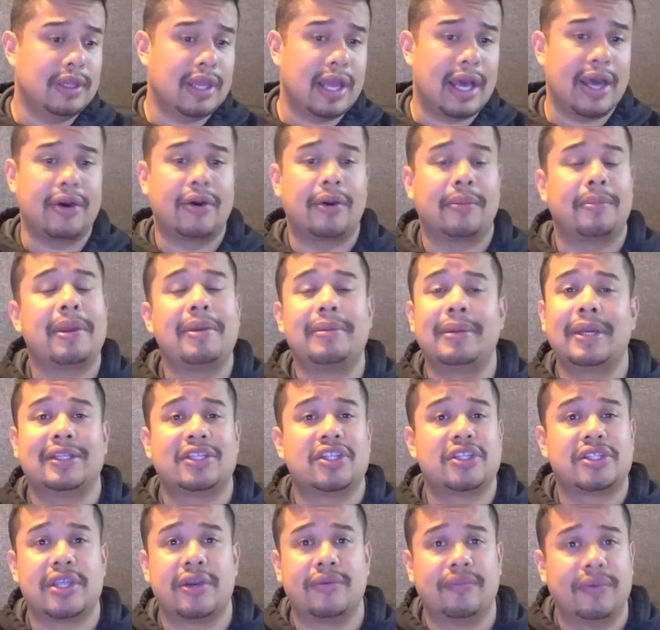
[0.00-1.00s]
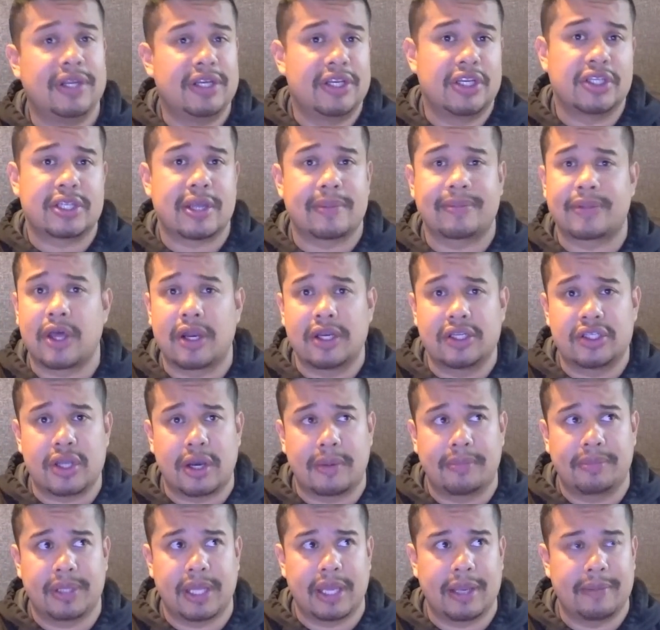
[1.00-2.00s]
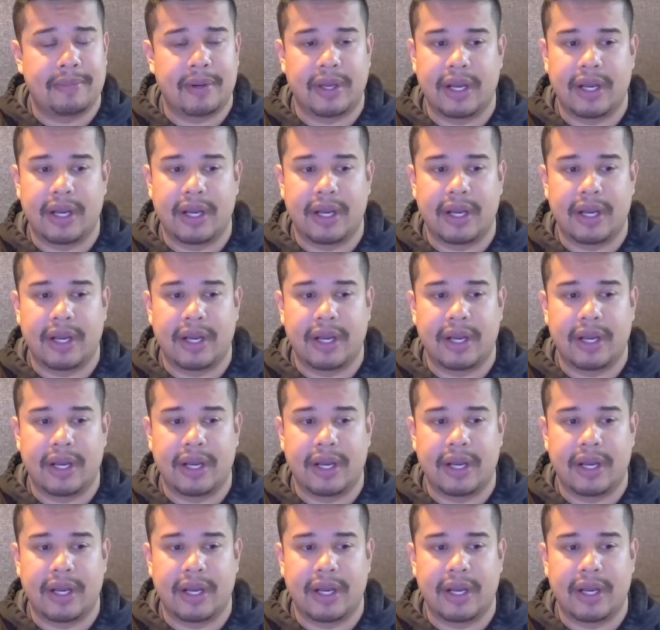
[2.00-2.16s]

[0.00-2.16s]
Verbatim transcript: I don't know, maybe I just didn't read, just left on and started playing.